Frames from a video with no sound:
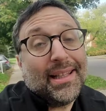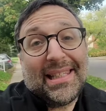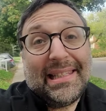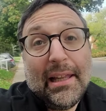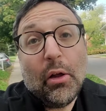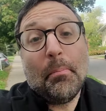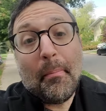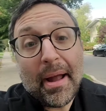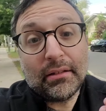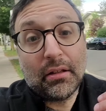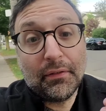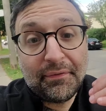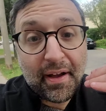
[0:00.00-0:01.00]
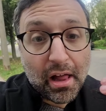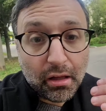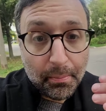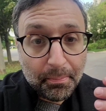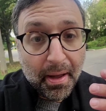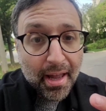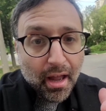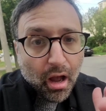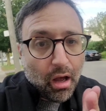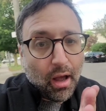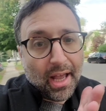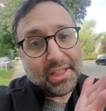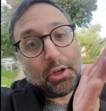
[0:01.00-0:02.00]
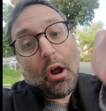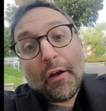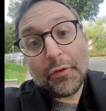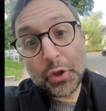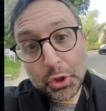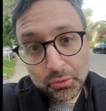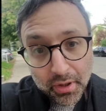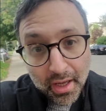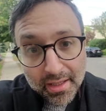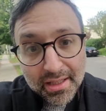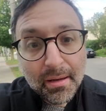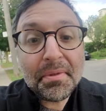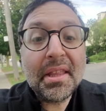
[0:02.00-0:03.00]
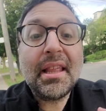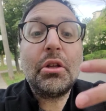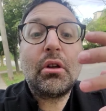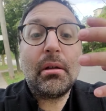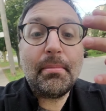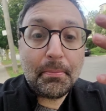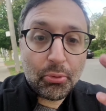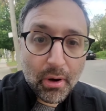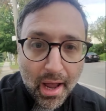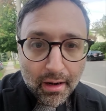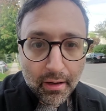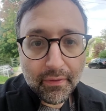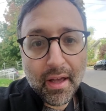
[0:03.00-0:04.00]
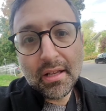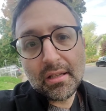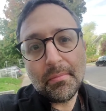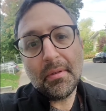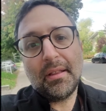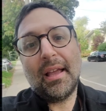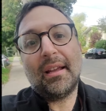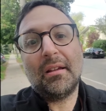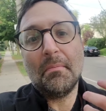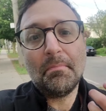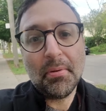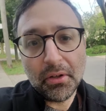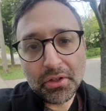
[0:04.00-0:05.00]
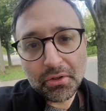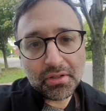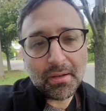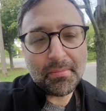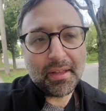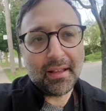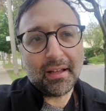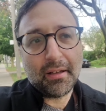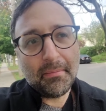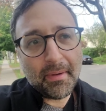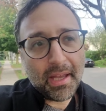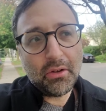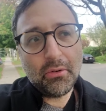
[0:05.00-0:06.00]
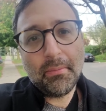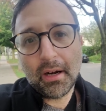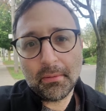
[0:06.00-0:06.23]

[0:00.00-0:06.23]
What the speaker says: still might develop as an offshoot, something that you can be proud of, something that can build you, something that can make you a better